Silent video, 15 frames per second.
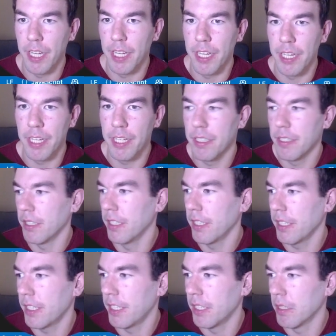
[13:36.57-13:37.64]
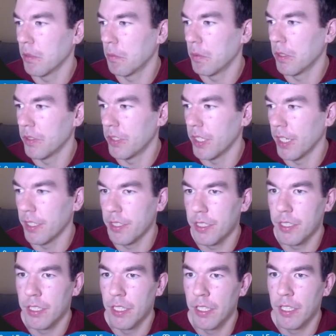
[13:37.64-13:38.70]
and here we'll
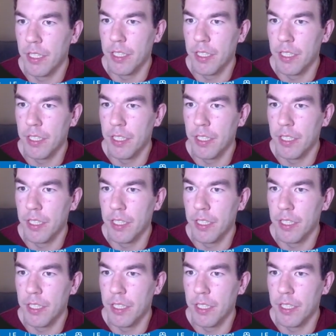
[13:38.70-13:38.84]
just